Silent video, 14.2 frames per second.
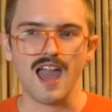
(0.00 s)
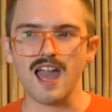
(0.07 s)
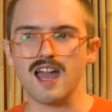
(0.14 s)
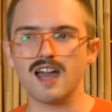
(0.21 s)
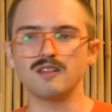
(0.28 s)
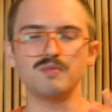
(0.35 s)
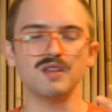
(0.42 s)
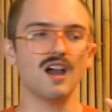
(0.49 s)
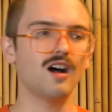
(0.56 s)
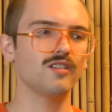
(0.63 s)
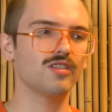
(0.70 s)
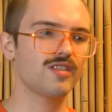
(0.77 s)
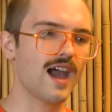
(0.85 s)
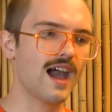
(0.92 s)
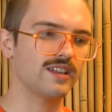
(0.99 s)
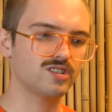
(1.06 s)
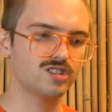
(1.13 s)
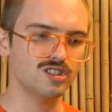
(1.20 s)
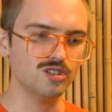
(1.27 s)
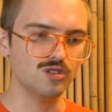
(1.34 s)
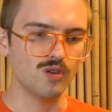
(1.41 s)
And beyond that,
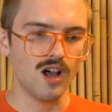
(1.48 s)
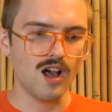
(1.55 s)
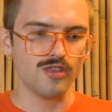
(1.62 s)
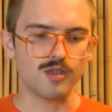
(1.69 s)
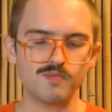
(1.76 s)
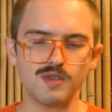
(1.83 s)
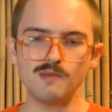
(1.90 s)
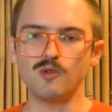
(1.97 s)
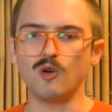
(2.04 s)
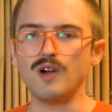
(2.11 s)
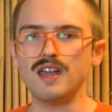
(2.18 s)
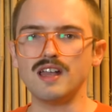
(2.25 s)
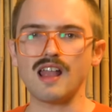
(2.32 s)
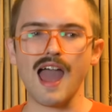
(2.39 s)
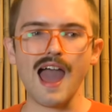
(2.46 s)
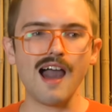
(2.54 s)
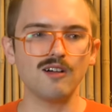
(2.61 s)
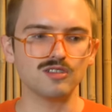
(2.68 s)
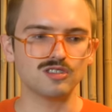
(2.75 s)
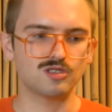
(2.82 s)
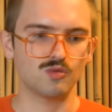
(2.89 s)
too, the people in
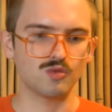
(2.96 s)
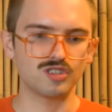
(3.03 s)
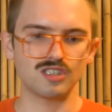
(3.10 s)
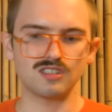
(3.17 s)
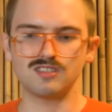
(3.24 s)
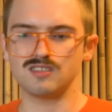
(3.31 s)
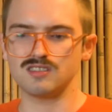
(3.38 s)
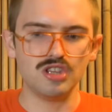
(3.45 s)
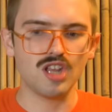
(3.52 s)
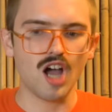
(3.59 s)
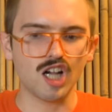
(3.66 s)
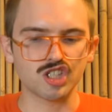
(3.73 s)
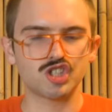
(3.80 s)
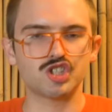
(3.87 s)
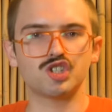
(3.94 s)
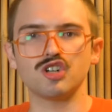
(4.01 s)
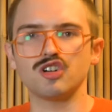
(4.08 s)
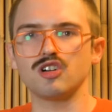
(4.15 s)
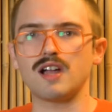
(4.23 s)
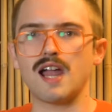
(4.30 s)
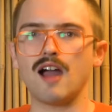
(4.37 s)
house were just not
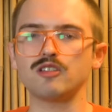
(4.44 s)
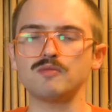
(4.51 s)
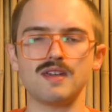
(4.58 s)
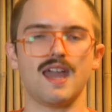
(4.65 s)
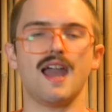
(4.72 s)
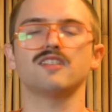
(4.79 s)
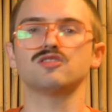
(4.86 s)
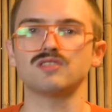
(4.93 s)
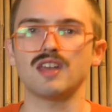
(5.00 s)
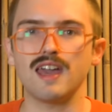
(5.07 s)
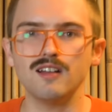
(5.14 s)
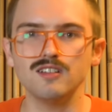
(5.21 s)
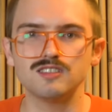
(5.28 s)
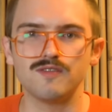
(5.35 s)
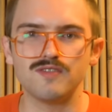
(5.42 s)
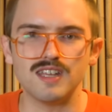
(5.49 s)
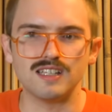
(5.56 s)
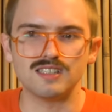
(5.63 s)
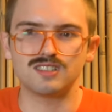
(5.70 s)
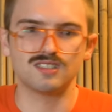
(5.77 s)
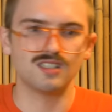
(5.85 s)
sure how to make heads or tails of
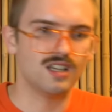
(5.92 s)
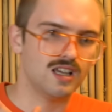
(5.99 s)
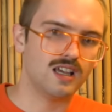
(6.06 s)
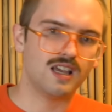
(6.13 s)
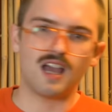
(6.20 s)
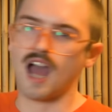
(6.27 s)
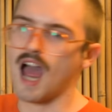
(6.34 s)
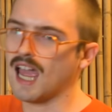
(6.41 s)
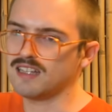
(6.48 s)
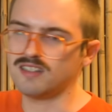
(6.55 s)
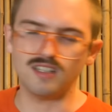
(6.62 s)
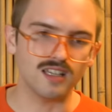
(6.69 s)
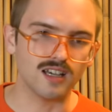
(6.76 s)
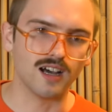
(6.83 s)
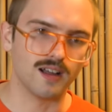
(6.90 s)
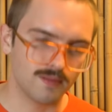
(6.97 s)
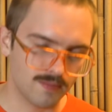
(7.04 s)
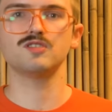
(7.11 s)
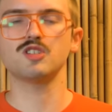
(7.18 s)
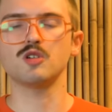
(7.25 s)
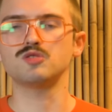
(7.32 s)
this idea.
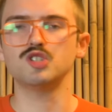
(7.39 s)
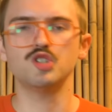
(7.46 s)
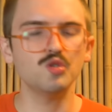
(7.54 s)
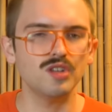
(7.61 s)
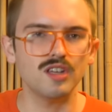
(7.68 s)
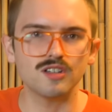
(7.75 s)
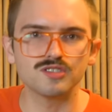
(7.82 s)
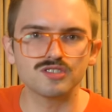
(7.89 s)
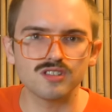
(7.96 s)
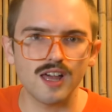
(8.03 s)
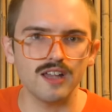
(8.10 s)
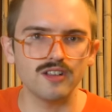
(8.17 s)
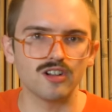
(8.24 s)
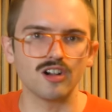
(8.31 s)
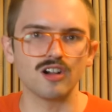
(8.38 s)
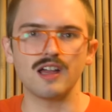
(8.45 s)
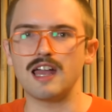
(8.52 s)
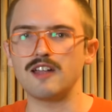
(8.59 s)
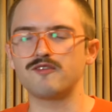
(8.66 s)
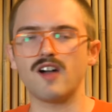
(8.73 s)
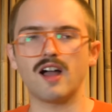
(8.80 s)
So, two years later,
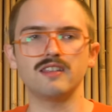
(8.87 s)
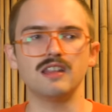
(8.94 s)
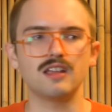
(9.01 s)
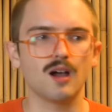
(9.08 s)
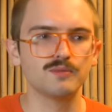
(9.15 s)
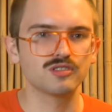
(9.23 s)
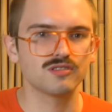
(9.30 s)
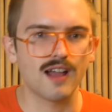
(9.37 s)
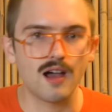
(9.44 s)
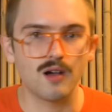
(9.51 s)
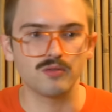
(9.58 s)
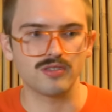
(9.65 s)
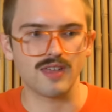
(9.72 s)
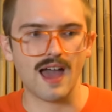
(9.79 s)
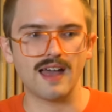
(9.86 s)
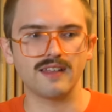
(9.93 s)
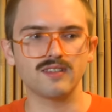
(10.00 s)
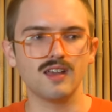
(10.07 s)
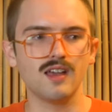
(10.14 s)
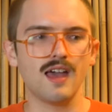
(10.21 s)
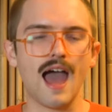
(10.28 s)
it finally comes around that
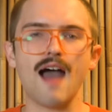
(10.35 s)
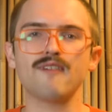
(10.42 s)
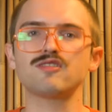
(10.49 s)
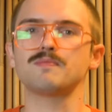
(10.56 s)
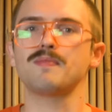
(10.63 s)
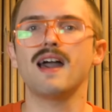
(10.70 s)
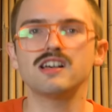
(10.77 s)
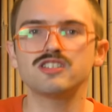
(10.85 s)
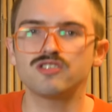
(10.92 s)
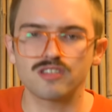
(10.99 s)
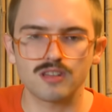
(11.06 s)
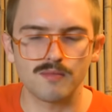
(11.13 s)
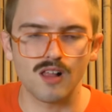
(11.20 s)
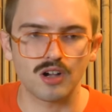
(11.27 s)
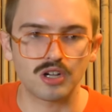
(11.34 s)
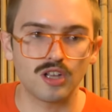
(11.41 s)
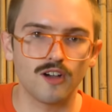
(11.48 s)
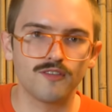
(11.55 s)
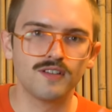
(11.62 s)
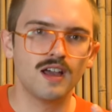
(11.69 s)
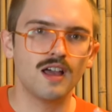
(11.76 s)
after pestering them long
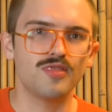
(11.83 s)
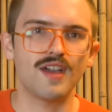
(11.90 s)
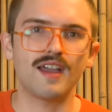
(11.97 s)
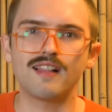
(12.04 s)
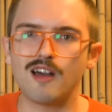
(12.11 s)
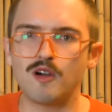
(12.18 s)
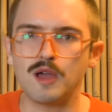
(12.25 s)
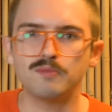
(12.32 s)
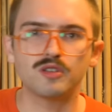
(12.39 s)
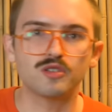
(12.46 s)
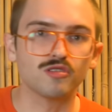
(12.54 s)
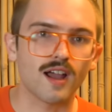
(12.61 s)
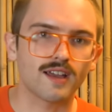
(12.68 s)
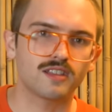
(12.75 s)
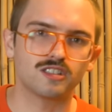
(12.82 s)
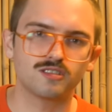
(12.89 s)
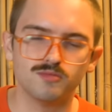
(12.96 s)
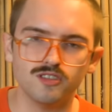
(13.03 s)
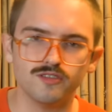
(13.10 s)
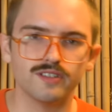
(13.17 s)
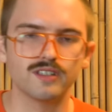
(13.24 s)
enough, they allow him to direct this
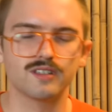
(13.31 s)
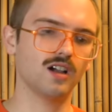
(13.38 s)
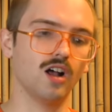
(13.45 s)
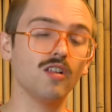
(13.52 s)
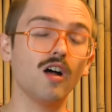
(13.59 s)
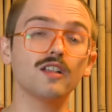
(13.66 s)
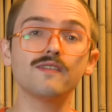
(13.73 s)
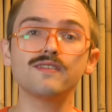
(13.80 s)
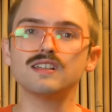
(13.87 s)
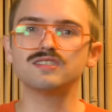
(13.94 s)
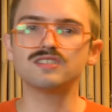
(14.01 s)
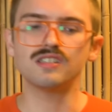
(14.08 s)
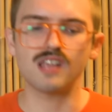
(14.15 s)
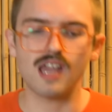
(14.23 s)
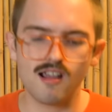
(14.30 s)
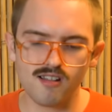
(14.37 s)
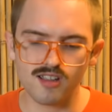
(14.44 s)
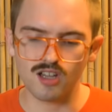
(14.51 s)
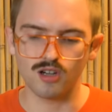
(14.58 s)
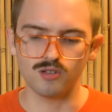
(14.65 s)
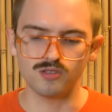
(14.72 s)
movie. A lot of the
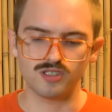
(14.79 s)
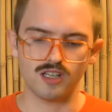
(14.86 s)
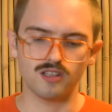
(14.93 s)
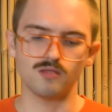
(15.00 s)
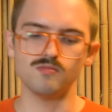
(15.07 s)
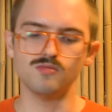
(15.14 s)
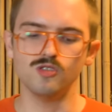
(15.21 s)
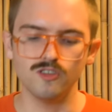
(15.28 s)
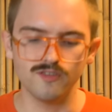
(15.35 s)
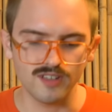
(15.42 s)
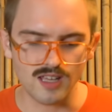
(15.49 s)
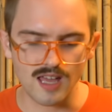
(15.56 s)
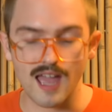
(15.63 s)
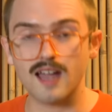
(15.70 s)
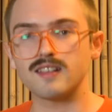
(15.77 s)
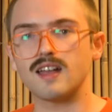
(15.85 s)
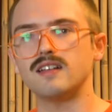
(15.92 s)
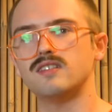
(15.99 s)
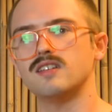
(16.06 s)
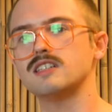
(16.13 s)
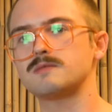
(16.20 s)
scenarios in the movie and
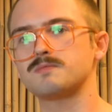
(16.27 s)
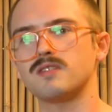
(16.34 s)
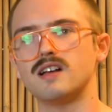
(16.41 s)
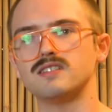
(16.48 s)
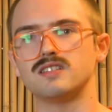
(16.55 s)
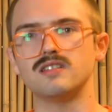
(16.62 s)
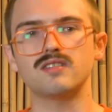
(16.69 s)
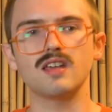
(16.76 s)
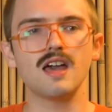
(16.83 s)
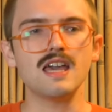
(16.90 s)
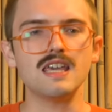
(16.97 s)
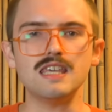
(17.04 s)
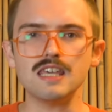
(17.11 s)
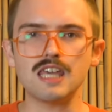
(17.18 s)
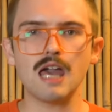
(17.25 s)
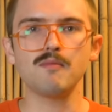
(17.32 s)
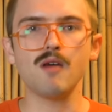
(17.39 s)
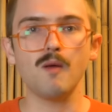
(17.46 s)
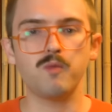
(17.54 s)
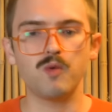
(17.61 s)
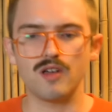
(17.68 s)
ideas present, he
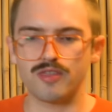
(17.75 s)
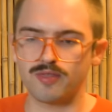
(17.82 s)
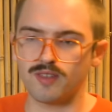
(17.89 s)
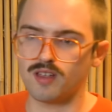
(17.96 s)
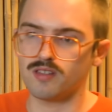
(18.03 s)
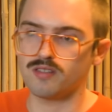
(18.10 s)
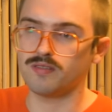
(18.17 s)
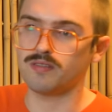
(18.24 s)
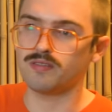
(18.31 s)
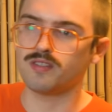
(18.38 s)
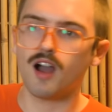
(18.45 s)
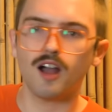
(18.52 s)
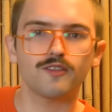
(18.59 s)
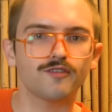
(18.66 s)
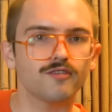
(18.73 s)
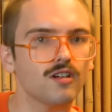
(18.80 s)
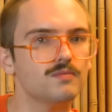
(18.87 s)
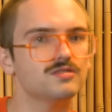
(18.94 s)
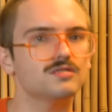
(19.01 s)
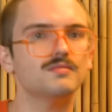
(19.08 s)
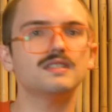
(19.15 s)
came up with not
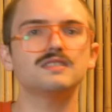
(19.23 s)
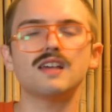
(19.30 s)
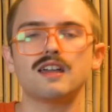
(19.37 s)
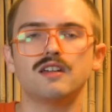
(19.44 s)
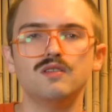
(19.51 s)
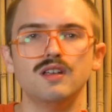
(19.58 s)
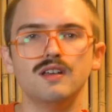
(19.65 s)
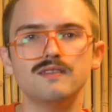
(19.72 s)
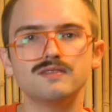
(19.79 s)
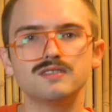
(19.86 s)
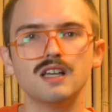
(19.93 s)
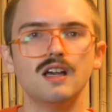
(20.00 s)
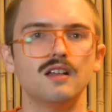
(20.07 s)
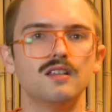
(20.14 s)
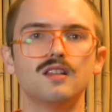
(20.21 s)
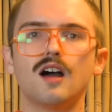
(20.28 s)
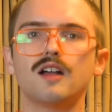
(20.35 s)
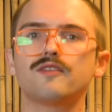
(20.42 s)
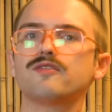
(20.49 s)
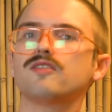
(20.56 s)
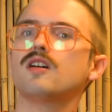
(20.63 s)
from some executives,
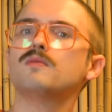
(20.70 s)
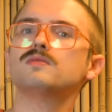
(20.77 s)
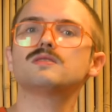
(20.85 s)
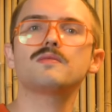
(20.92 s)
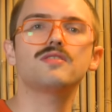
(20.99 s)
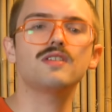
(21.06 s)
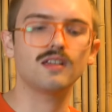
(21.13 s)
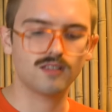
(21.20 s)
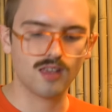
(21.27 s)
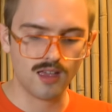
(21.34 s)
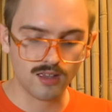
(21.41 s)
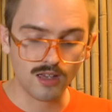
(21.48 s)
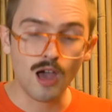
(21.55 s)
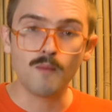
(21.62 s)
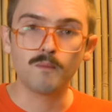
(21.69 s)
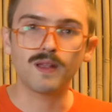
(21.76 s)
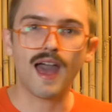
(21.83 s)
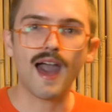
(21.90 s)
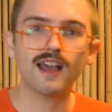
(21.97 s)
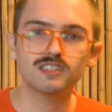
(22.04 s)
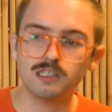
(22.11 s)
not from some think tank, but
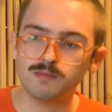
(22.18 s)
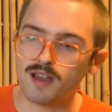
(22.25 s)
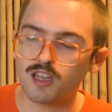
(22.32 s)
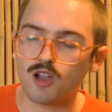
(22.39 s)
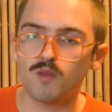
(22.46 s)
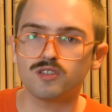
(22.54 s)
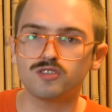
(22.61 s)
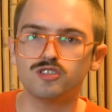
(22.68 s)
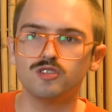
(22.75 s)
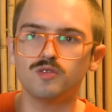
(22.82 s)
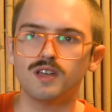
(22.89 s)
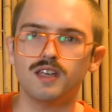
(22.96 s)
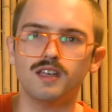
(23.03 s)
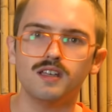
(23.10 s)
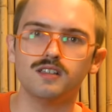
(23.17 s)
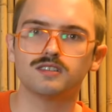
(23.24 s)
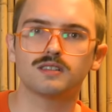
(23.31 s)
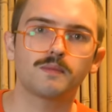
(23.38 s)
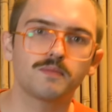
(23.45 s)
actually by going to his